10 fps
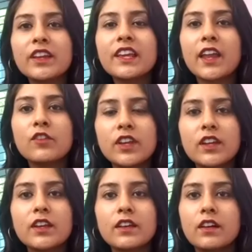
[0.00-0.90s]
can
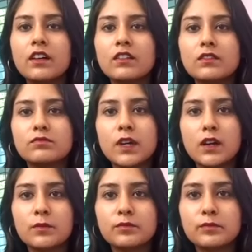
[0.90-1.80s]
we uh, uh,
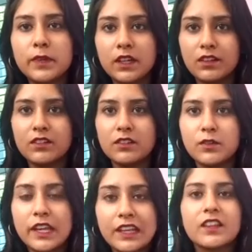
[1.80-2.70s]
uh,
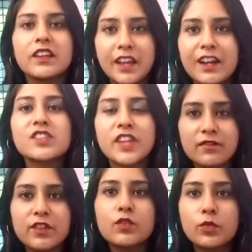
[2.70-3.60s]
English?
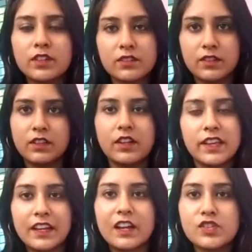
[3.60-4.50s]
Can we do it in a
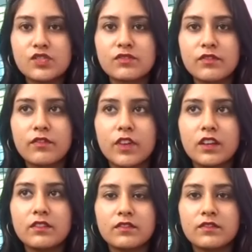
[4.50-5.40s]
English? Okay.